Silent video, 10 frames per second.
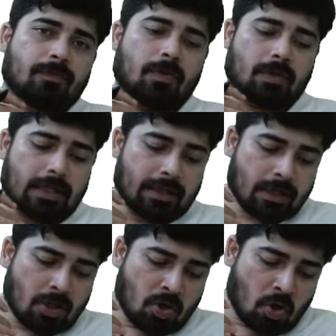Okay,
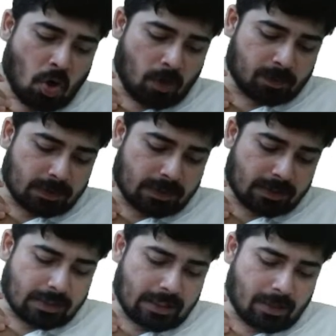hope this
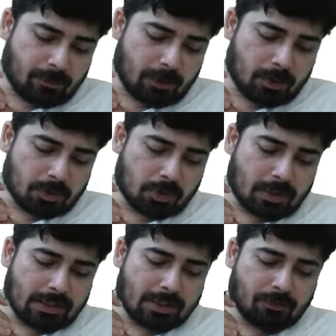is clear for you, students.